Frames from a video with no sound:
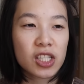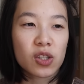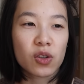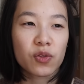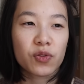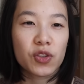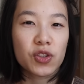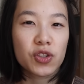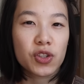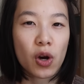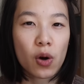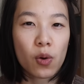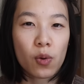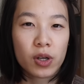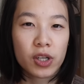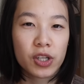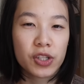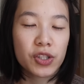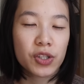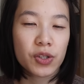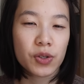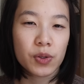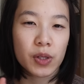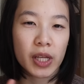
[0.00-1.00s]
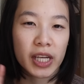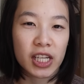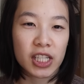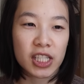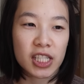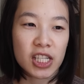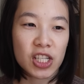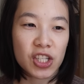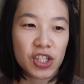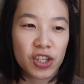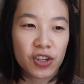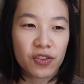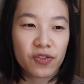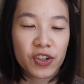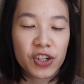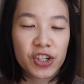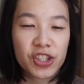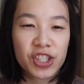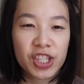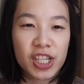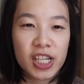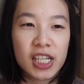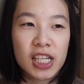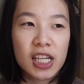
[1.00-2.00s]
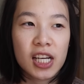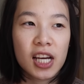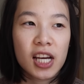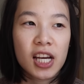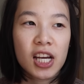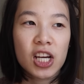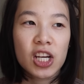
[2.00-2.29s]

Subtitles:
So if you don't want to do like a t-shirt version,